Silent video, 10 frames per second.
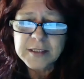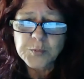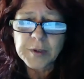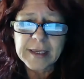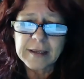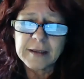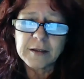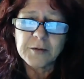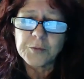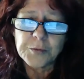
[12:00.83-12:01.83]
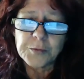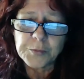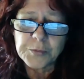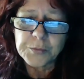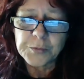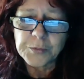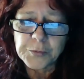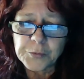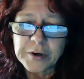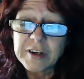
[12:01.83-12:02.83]
where
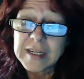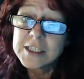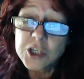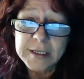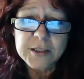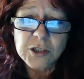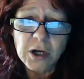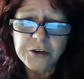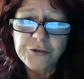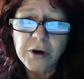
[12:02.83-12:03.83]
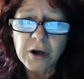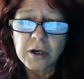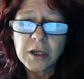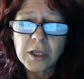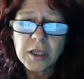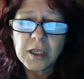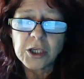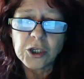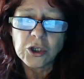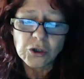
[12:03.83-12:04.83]
religion has got it wrong.
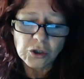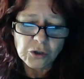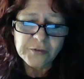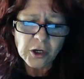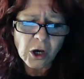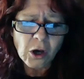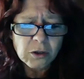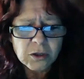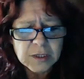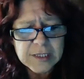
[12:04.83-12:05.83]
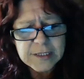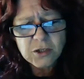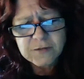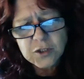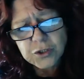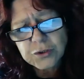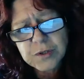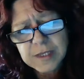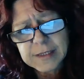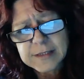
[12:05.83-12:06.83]
You've got a whole list of to-do
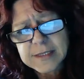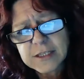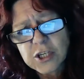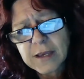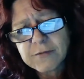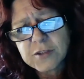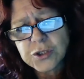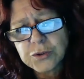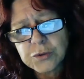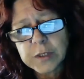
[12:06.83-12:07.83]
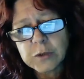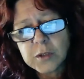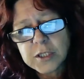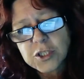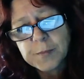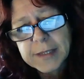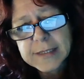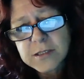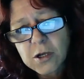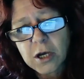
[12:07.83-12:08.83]
things that you have to do in order to
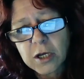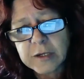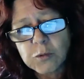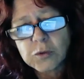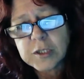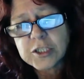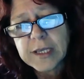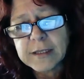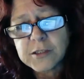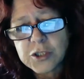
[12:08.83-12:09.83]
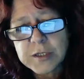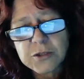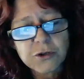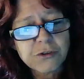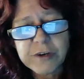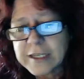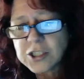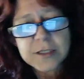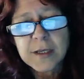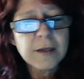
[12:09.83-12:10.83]
please God, in order to get into his good
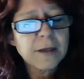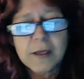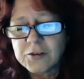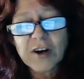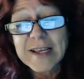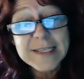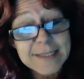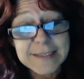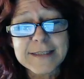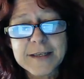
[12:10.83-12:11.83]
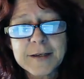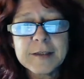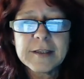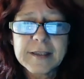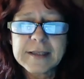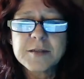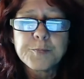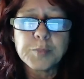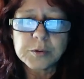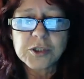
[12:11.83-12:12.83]
graces. That's
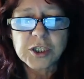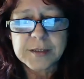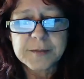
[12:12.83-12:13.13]
bullshit.